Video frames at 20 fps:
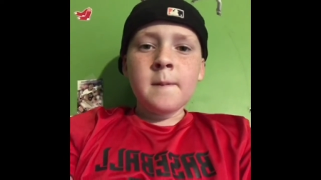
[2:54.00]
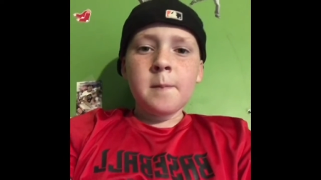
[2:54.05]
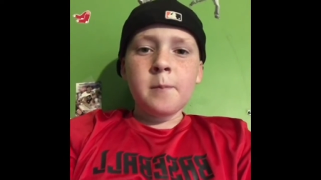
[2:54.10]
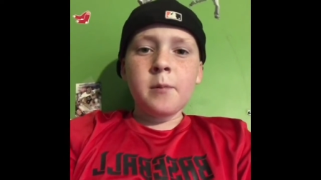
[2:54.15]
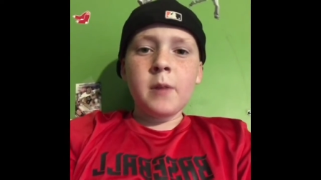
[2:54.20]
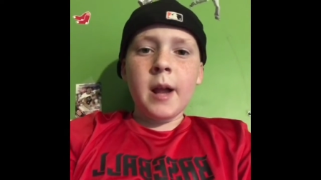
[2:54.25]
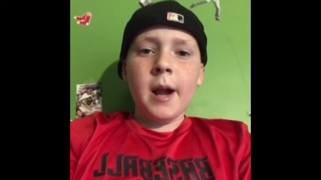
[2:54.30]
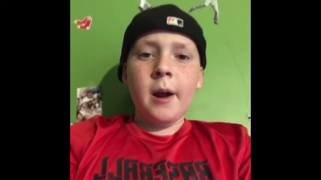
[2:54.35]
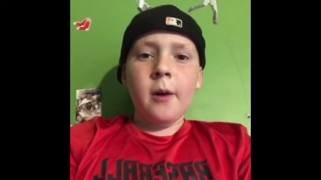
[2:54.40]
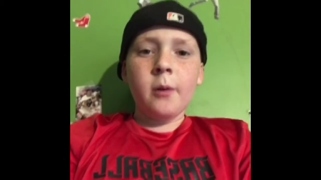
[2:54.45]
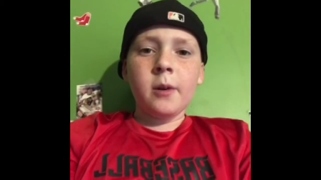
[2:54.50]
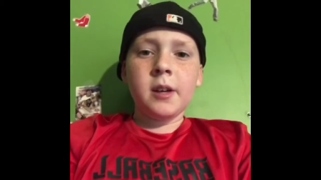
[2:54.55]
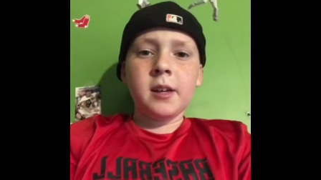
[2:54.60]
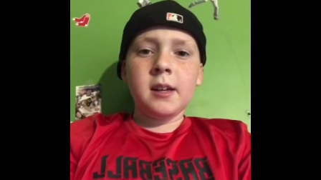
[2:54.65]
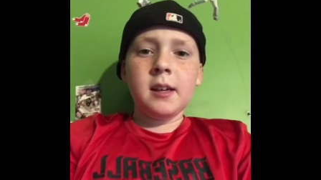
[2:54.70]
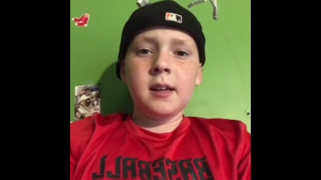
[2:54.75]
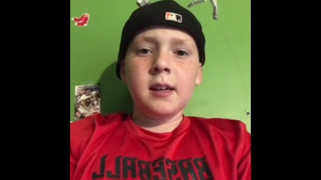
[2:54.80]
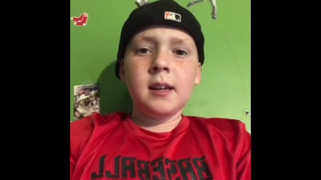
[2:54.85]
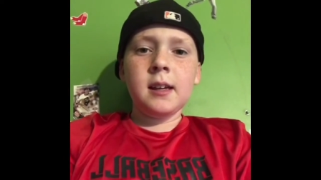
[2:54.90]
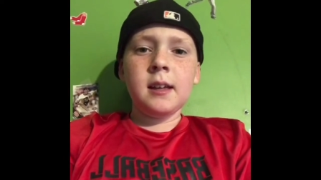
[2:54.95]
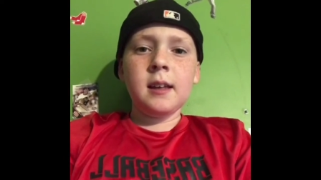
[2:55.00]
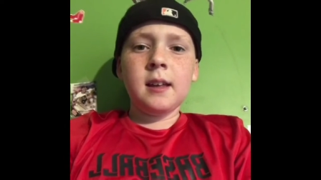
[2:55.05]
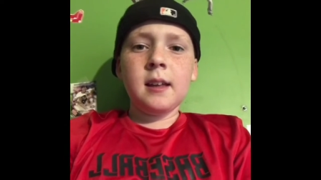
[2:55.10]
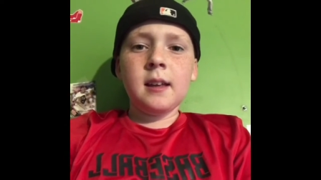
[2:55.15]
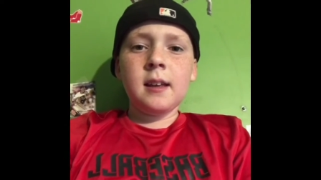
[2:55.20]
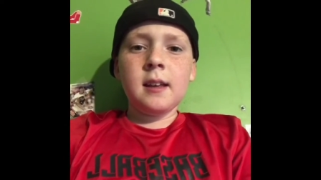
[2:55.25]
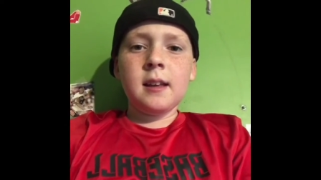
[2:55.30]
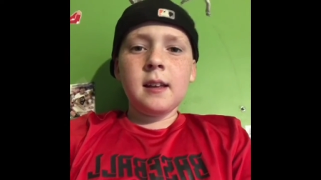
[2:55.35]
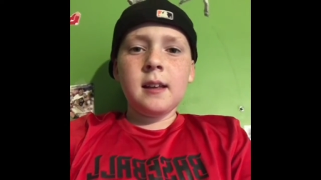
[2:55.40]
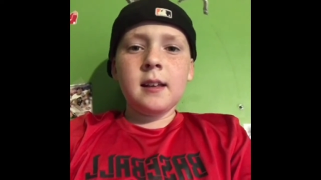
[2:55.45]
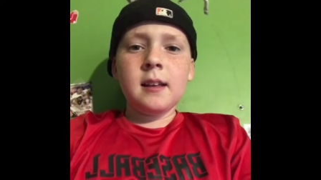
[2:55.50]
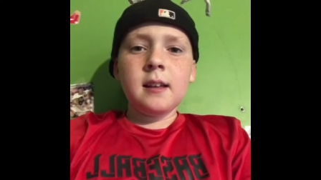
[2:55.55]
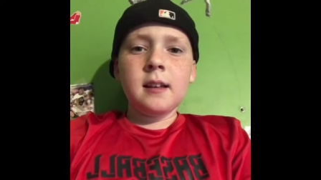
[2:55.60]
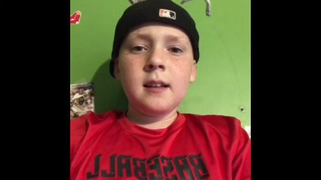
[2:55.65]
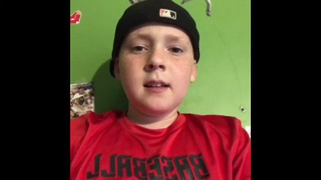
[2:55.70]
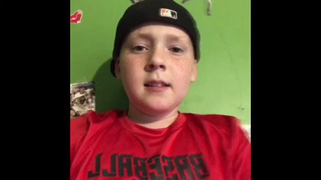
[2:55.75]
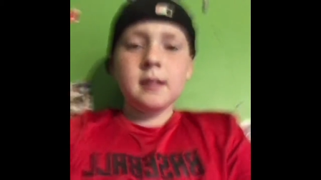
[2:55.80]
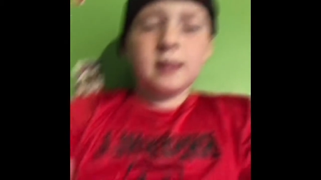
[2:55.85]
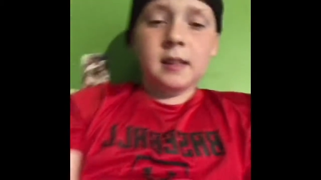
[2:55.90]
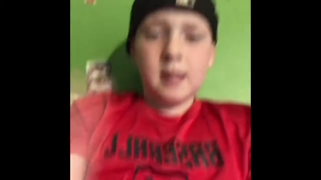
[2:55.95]
Now he,
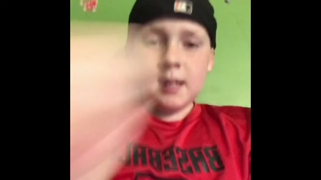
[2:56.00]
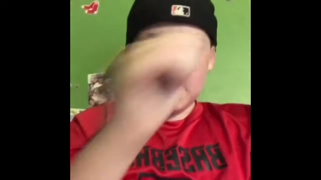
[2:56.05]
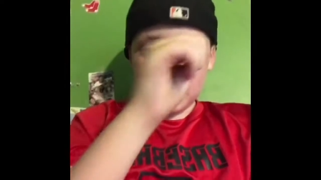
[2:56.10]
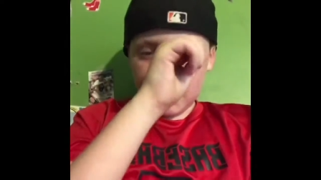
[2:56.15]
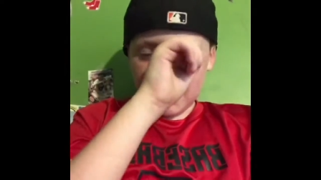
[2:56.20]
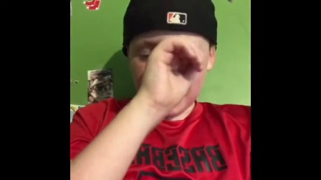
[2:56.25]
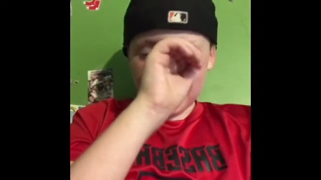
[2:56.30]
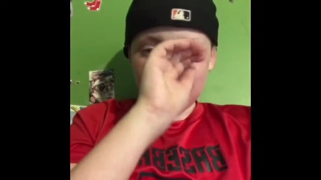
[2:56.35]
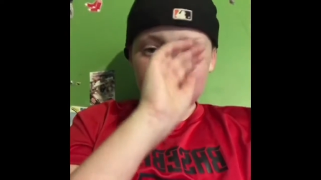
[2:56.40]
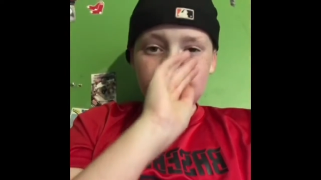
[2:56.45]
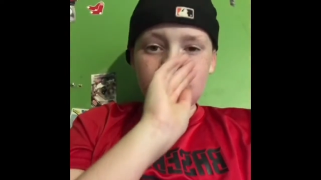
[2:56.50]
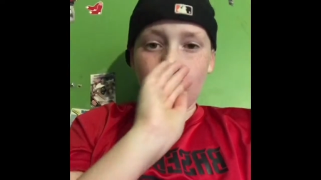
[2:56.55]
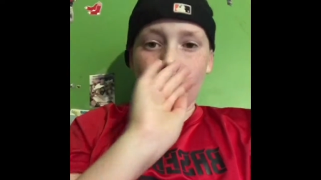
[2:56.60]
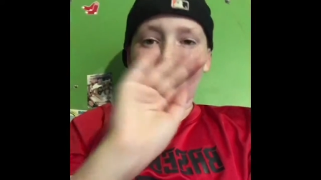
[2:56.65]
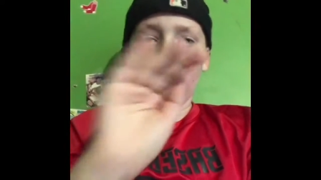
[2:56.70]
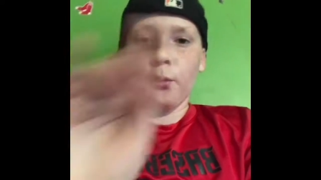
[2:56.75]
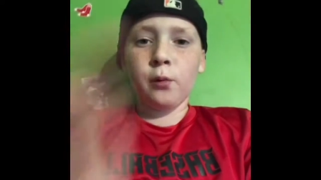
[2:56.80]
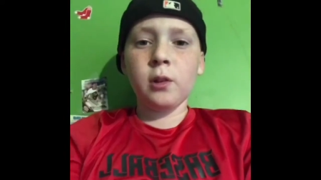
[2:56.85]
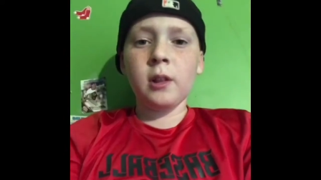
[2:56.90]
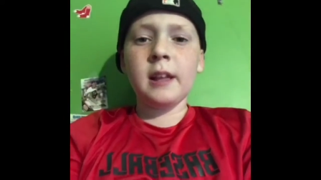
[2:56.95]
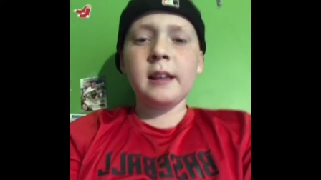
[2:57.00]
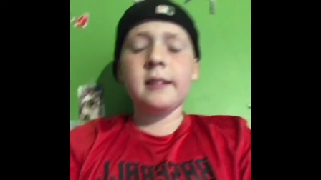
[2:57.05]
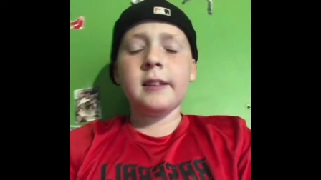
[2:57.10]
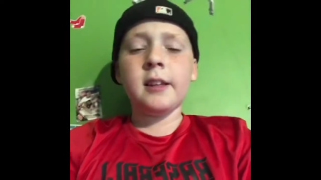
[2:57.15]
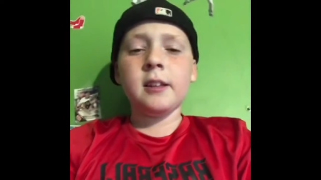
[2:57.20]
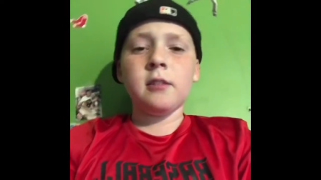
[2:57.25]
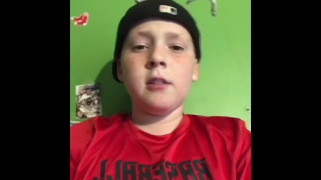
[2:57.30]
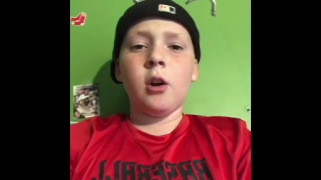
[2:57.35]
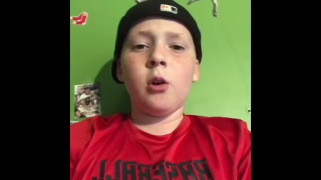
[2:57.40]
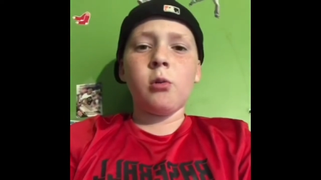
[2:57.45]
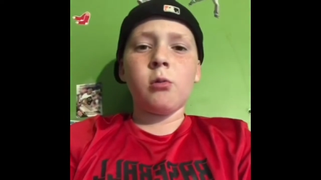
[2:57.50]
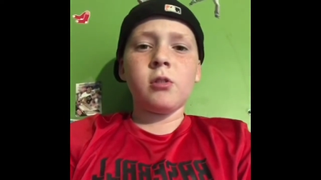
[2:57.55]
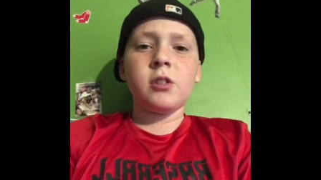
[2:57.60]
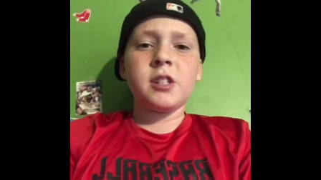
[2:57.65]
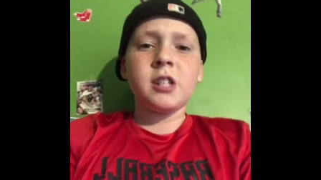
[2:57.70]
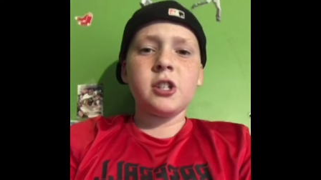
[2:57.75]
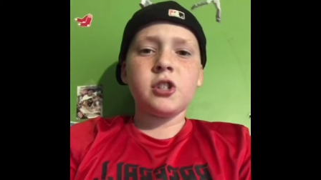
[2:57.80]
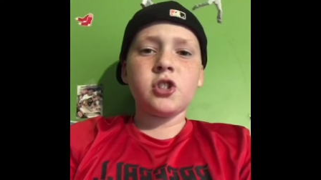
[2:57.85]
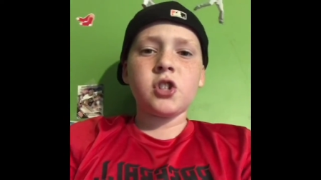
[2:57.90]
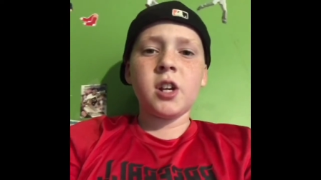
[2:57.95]
this completely
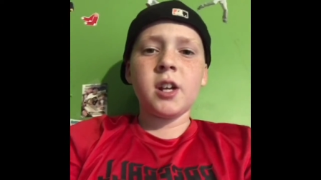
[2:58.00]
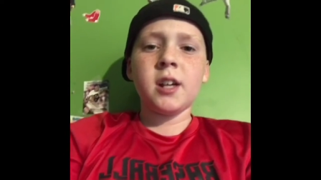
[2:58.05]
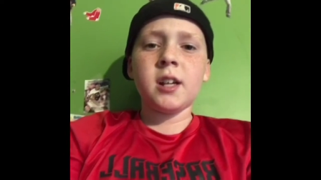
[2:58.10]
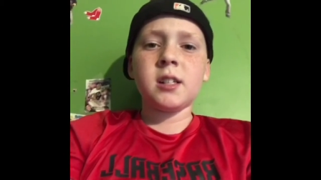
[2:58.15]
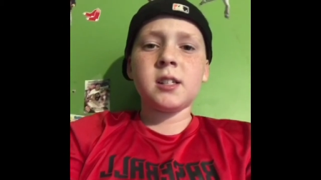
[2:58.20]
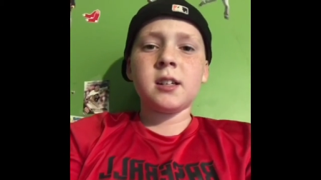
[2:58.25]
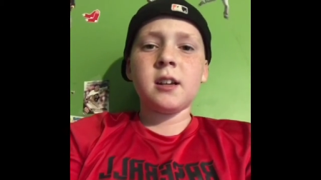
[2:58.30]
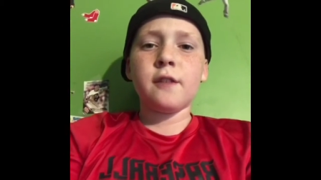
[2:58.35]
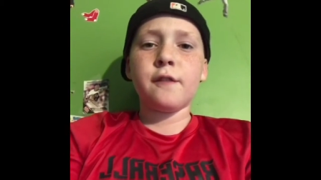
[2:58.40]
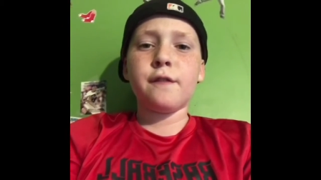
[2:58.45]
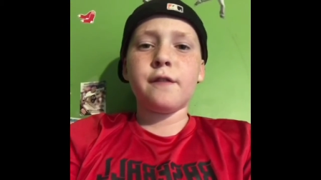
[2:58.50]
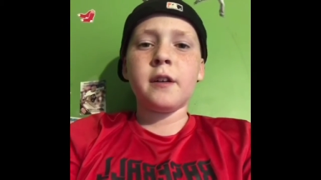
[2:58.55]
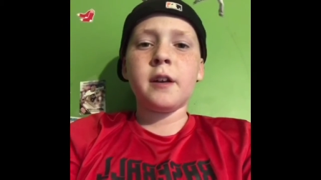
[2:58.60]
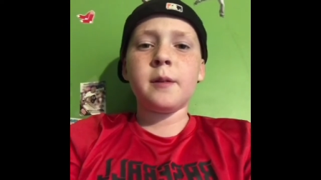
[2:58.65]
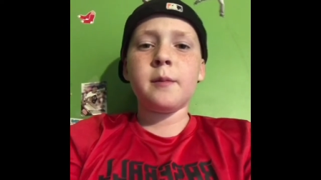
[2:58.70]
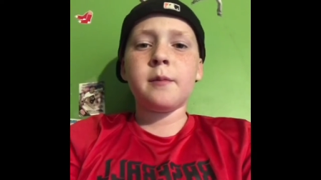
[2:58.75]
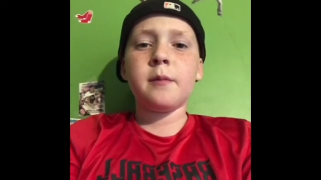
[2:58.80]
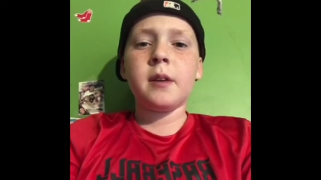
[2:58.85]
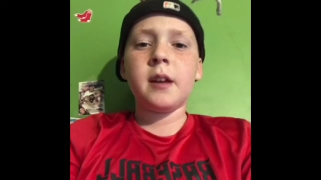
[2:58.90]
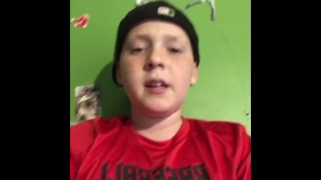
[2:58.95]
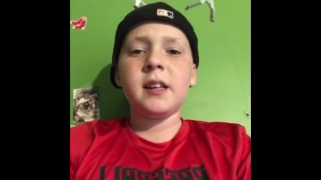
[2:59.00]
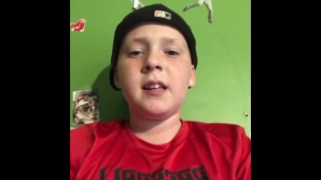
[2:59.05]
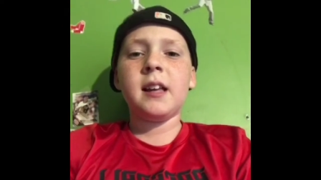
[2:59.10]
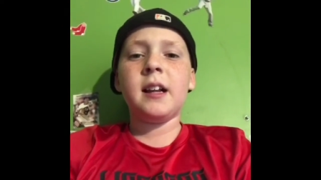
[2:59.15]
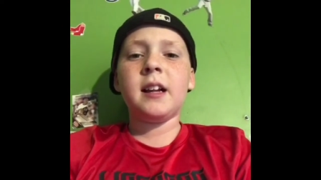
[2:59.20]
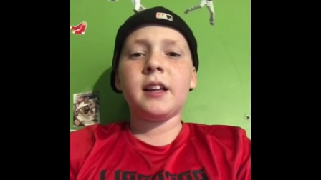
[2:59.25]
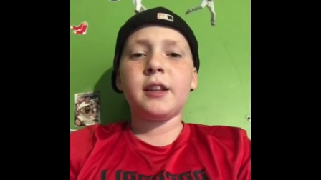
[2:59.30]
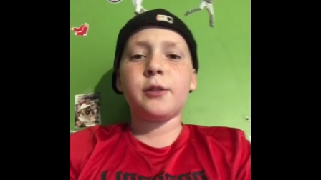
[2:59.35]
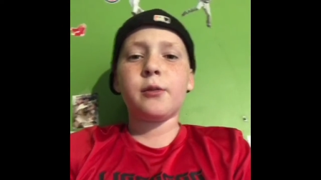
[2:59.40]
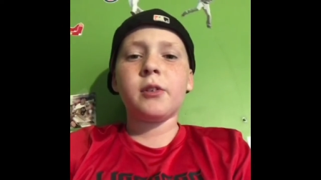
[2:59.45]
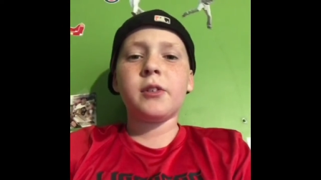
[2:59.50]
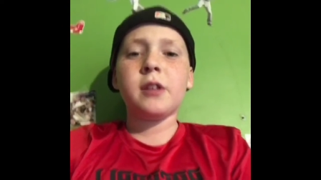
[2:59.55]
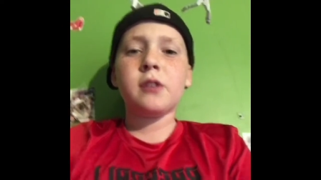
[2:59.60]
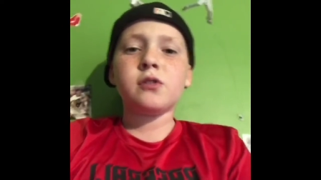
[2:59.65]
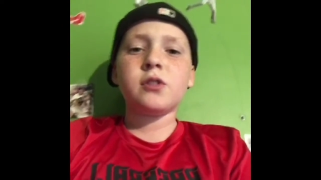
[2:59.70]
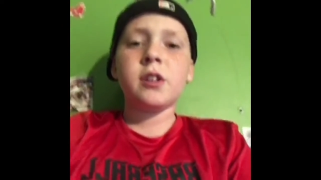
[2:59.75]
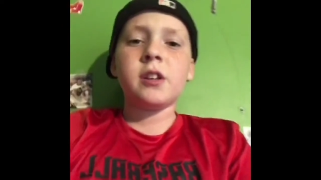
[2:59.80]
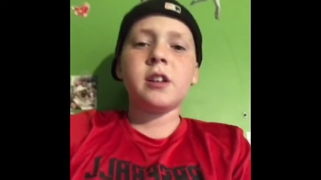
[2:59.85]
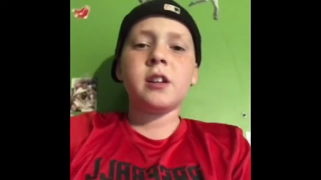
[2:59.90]
lowers his chance of him getting 3,000